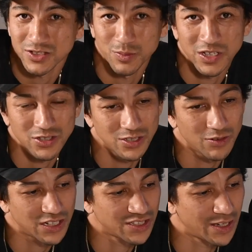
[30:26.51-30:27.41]
Go make sure you
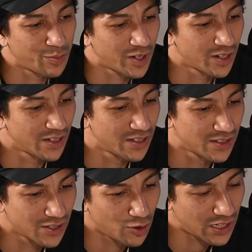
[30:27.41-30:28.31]
watch that part.
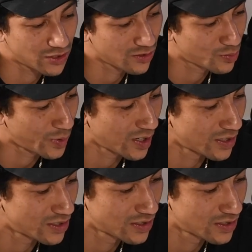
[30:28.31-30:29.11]
Go watch those parts.